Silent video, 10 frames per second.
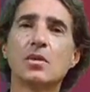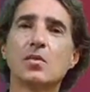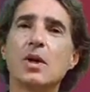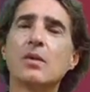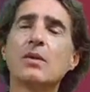
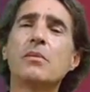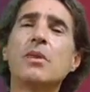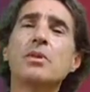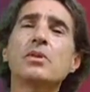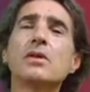One of the
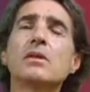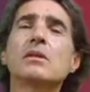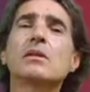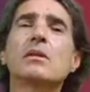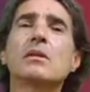most
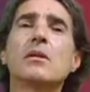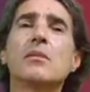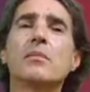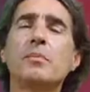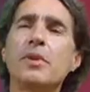
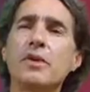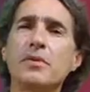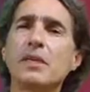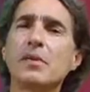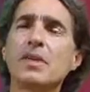
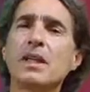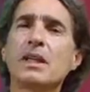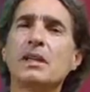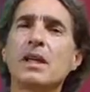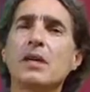beautiful
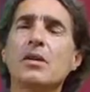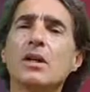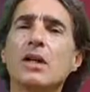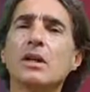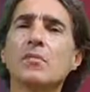things that you
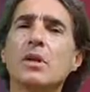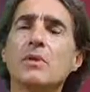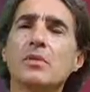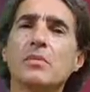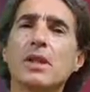learn in Brahma
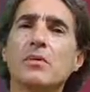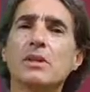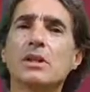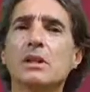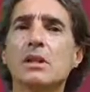
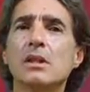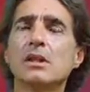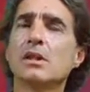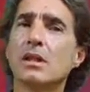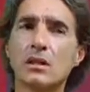Kumaris,
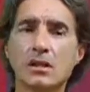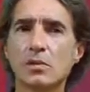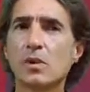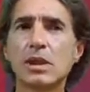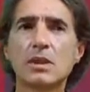as
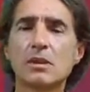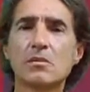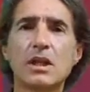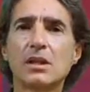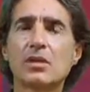well as in
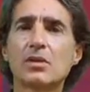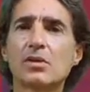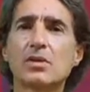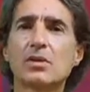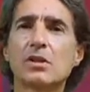many other
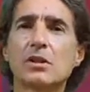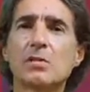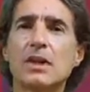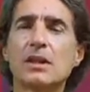sources, but